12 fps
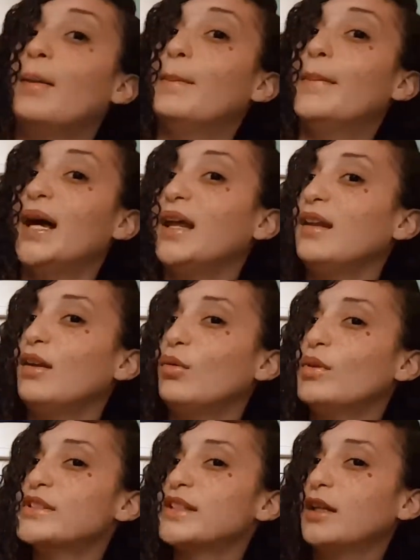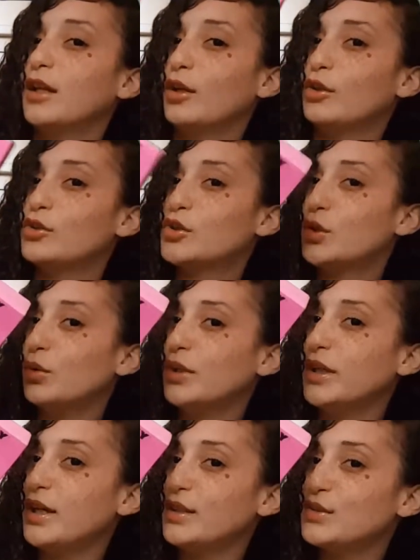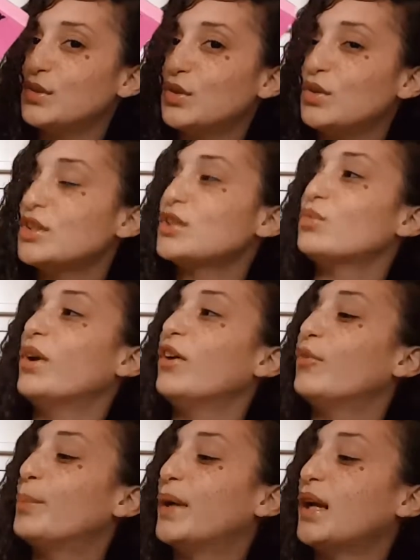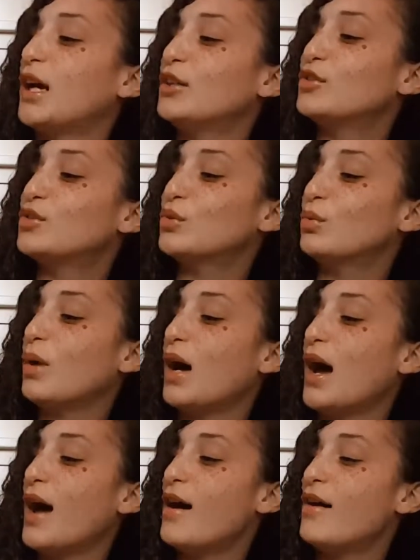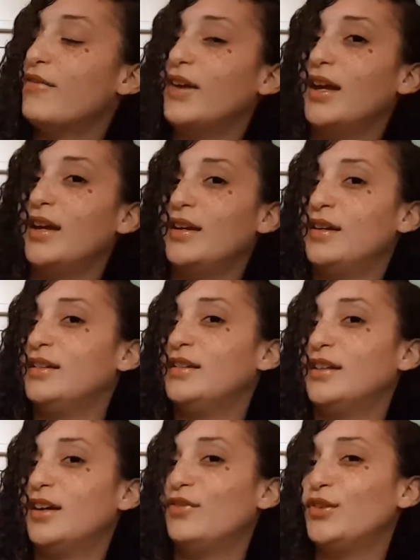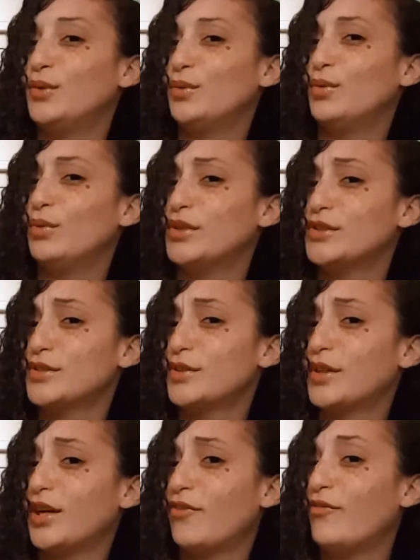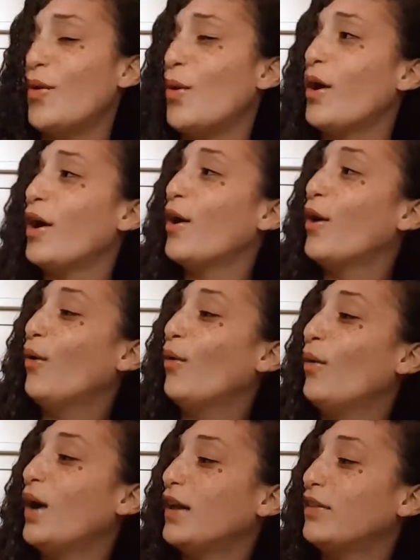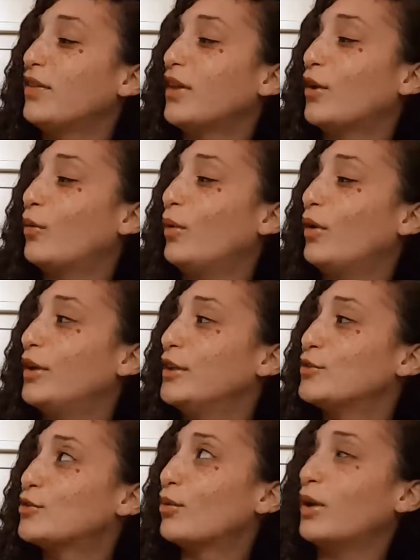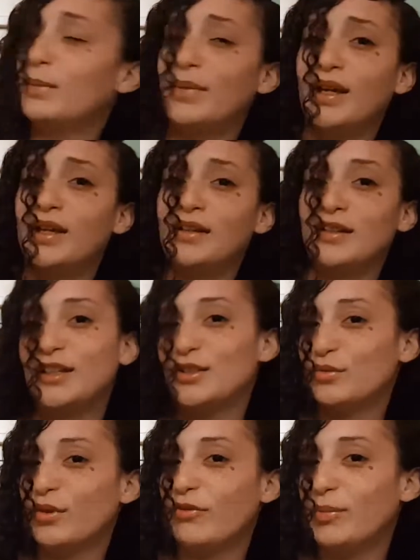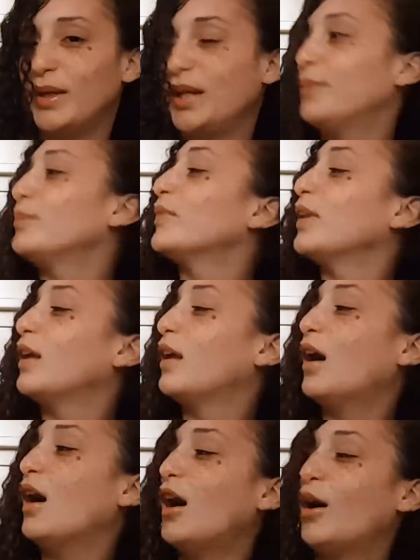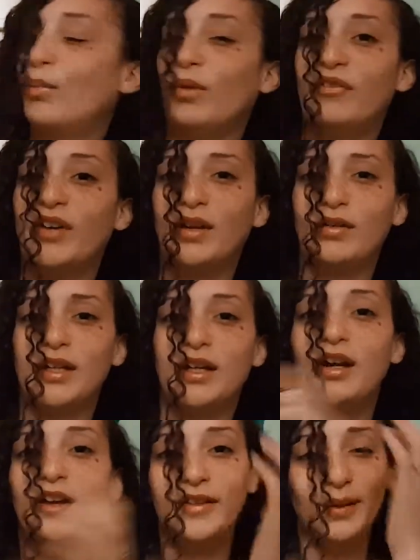My little one's a little too young to do this with, but I do have a nephew who is turning 4 who I think will enjoy baking these with me with Hello Kitty on